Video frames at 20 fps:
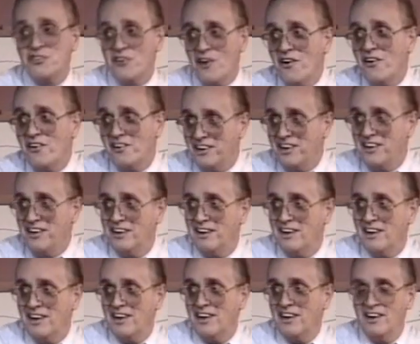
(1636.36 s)
authority?
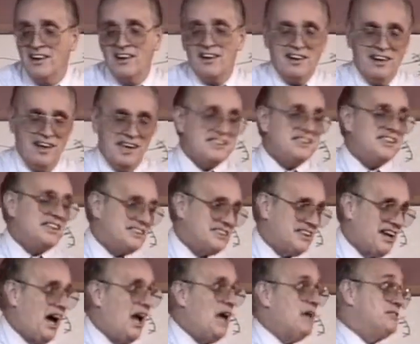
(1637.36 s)
Isn't it
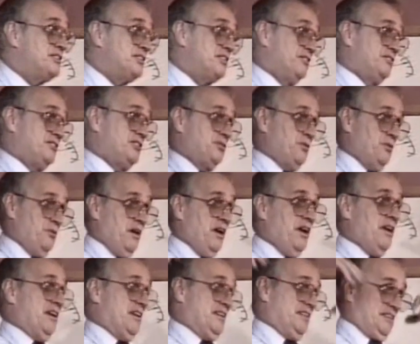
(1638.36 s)
time to, to,
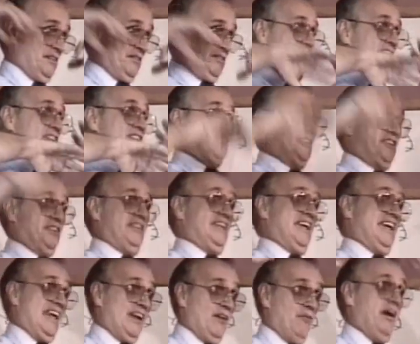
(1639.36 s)
to, to,
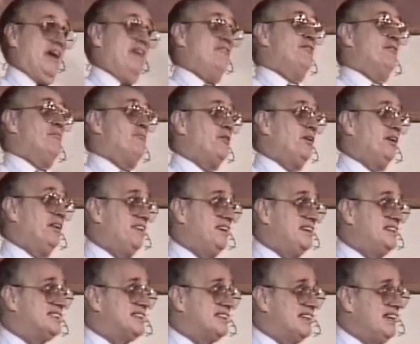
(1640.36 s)
to get away from all of
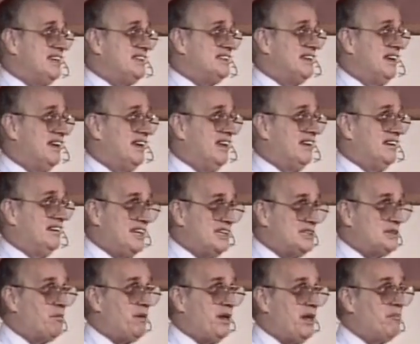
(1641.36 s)
these things,
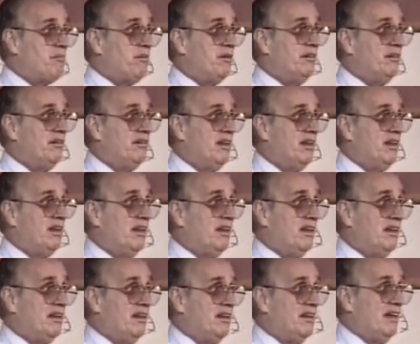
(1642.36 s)
these people.
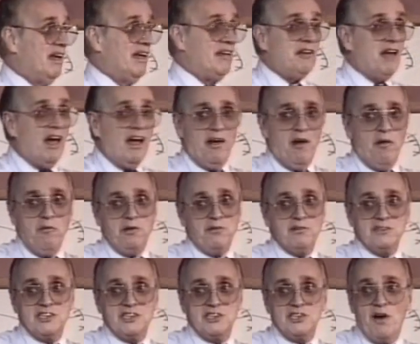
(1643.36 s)
Uh, there
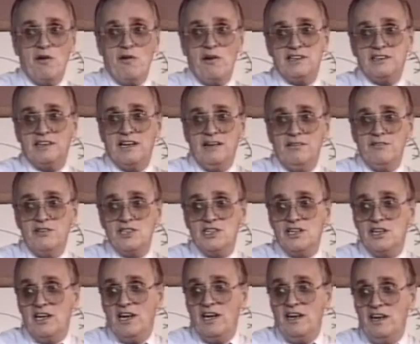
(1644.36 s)
was a show on
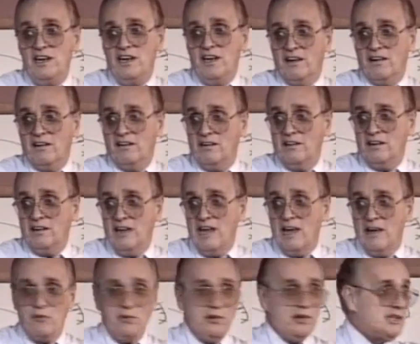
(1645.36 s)
television in India. They
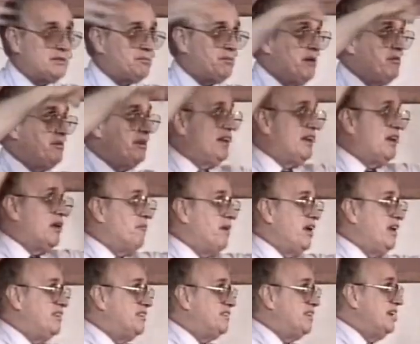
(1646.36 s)
have all these people that can
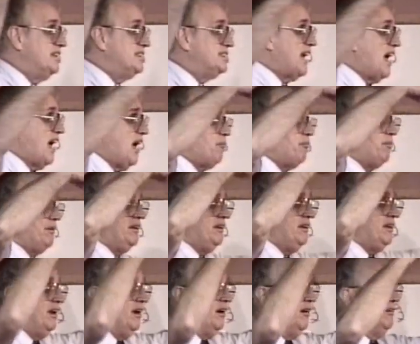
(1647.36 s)
make things happen,
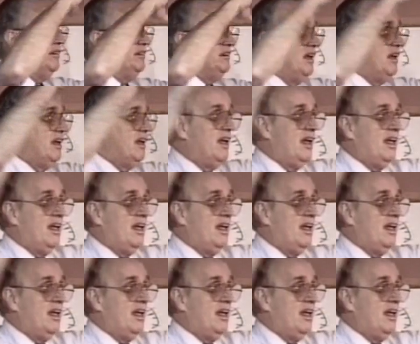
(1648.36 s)
you know, and,